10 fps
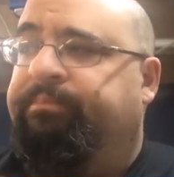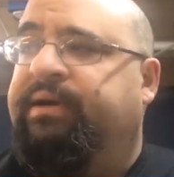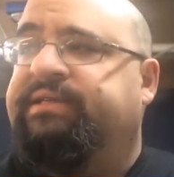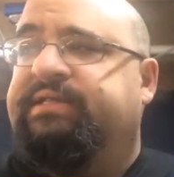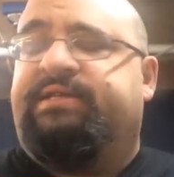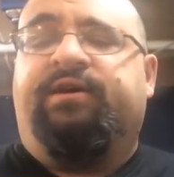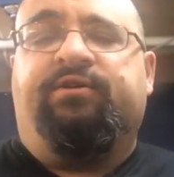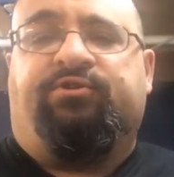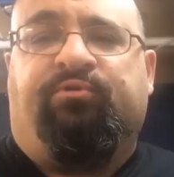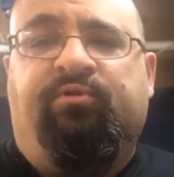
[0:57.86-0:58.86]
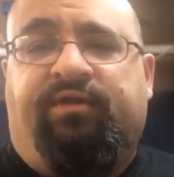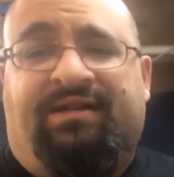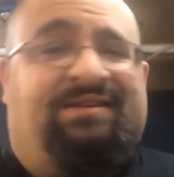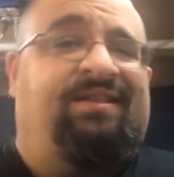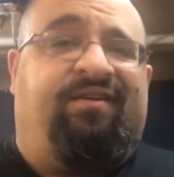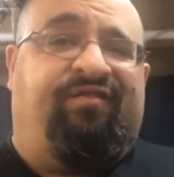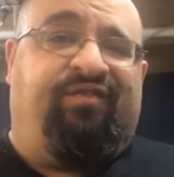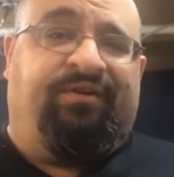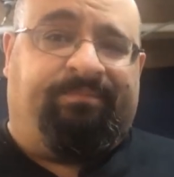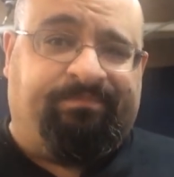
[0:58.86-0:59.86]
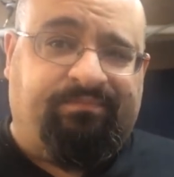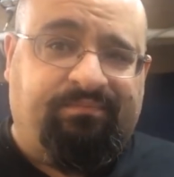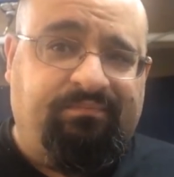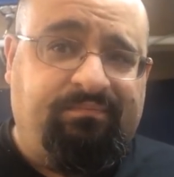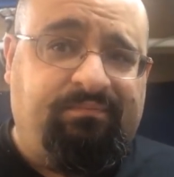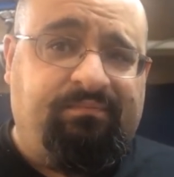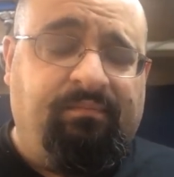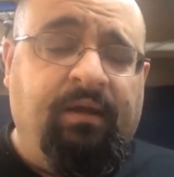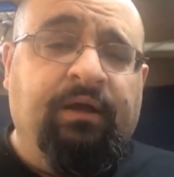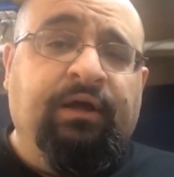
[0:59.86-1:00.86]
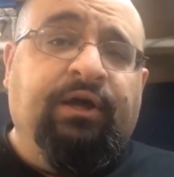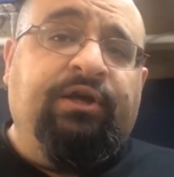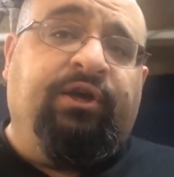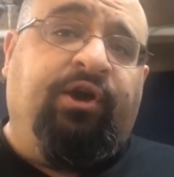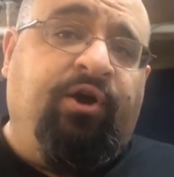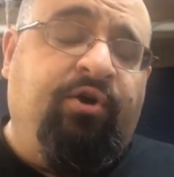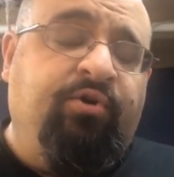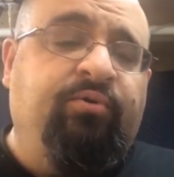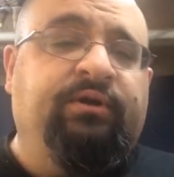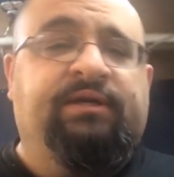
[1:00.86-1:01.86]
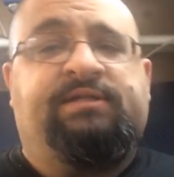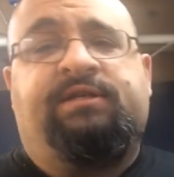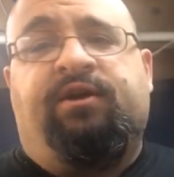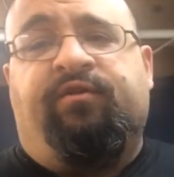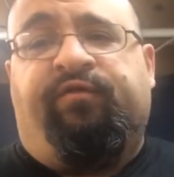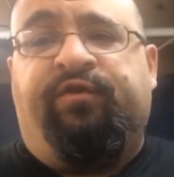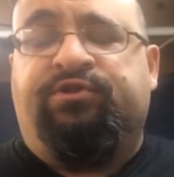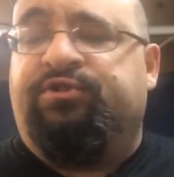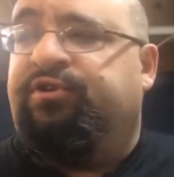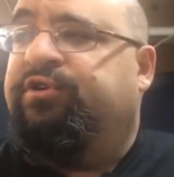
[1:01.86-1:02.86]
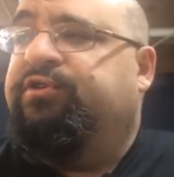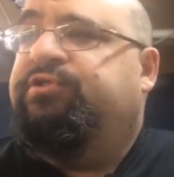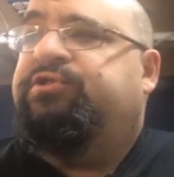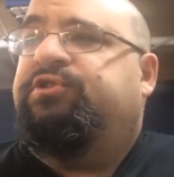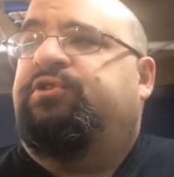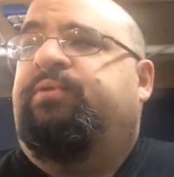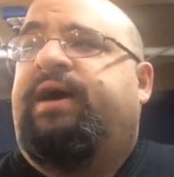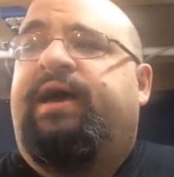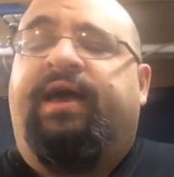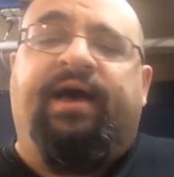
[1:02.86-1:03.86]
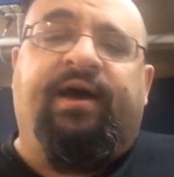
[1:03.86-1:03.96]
Because to tell you the truth, it's a lot of fun. You go, you see other fish nerds, you hang